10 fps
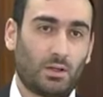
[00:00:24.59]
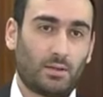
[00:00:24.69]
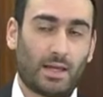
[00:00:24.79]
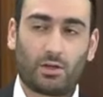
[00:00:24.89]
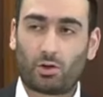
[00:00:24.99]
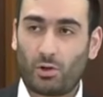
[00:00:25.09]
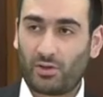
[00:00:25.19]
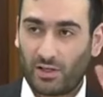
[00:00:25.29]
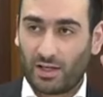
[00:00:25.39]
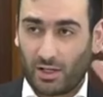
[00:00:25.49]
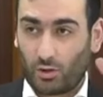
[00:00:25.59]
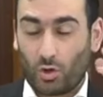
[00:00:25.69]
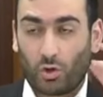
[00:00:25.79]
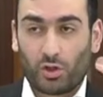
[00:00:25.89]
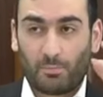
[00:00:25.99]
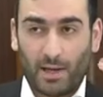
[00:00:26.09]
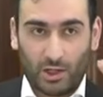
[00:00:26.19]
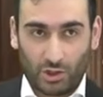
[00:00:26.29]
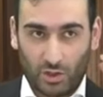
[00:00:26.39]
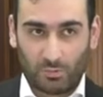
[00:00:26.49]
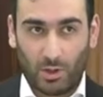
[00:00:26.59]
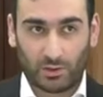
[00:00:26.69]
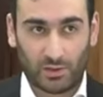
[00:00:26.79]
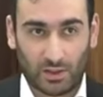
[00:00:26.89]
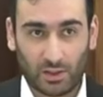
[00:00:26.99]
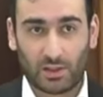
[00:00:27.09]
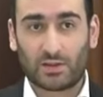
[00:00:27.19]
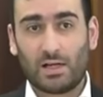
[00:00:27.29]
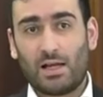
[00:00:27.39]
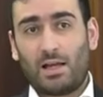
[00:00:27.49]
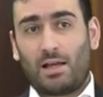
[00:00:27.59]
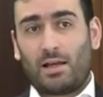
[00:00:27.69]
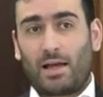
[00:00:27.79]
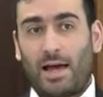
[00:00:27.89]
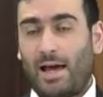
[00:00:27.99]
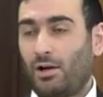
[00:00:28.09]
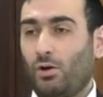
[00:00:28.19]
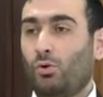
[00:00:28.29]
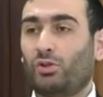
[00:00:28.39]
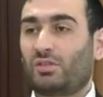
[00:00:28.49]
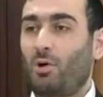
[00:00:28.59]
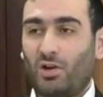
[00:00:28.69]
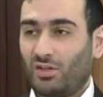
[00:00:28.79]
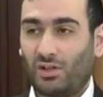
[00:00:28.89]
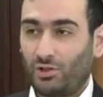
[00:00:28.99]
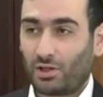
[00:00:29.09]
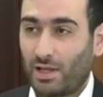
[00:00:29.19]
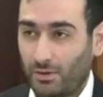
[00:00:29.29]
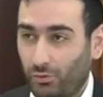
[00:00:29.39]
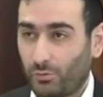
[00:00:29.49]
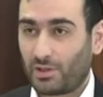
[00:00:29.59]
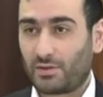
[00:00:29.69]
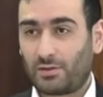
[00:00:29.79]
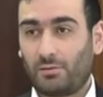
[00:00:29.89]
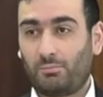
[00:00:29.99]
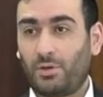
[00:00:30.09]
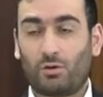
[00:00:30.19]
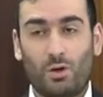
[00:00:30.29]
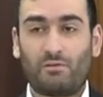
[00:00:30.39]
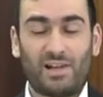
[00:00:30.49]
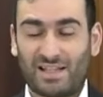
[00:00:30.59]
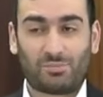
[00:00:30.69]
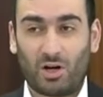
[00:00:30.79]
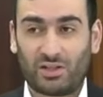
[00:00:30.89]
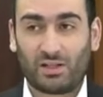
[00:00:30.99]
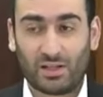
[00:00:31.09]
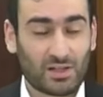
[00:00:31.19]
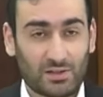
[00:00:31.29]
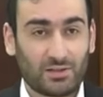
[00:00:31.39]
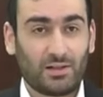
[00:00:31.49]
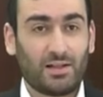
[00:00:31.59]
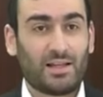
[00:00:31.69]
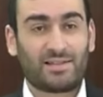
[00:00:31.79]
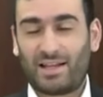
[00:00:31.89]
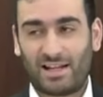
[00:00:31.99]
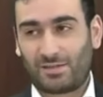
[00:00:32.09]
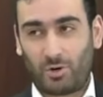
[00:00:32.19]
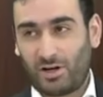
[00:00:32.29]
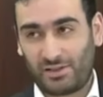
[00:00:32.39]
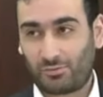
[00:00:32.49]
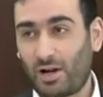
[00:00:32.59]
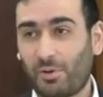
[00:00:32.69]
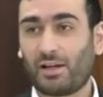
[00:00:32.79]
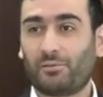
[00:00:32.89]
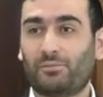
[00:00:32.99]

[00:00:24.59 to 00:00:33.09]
Now you can only think, you can only imagine how smart this kid is. I don't know who the smartest kid in your classroom is. But whoever that smart kid is, he's not as smart as this rabbi.